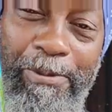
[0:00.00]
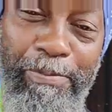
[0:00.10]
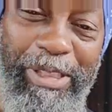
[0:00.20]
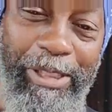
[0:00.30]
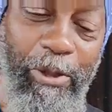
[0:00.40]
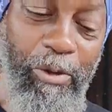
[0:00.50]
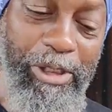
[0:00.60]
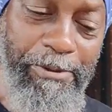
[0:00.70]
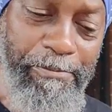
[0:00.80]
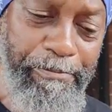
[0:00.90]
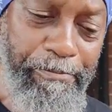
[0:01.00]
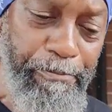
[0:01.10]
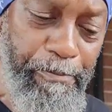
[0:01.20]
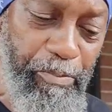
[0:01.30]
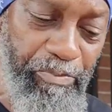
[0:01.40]
But they always
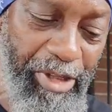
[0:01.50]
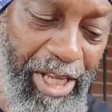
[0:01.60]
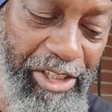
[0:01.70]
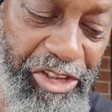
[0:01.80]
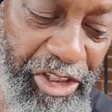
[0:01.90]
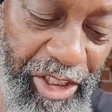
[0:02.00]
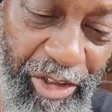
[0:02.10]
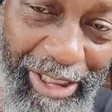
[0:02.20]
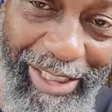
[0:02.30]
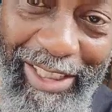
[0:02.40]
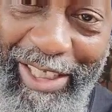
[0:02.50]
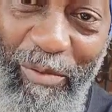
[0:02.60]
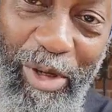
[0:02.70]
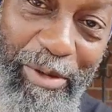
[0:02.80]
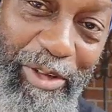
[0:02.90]
add sugar because I think they
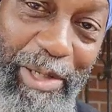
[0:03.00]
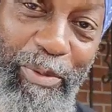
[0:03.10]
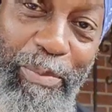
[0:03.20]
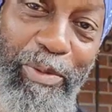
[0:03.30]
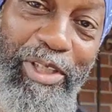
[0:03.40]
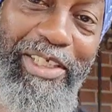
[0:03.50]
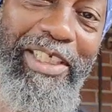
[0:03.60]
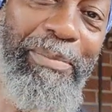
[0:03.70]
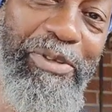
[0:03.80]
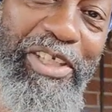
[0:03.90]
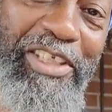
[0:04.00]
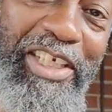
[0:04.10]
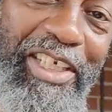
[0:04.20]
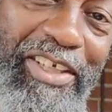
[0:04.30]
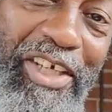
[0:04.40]
want to keep on putting the substance
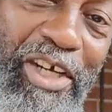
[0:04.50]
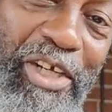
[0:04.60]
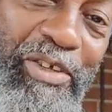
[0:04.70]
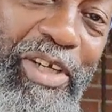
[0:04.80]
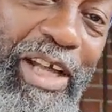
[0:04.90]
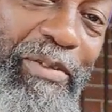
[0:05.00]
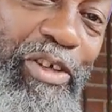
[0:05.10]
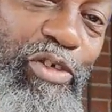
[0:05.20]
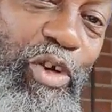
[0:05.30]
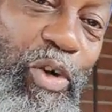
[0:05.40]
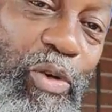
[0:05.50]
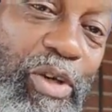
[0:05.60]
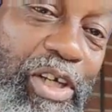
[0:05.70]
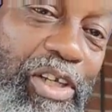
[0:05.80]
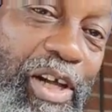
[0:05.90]
in so they have
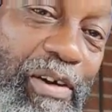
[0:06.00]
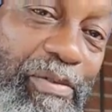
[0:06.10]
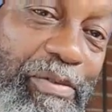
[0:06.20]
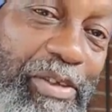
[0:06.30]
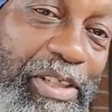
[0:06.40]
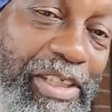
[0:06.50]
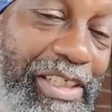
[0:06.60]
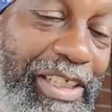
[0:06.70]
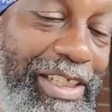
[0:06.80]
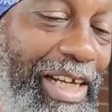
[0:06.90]
control of, see, it's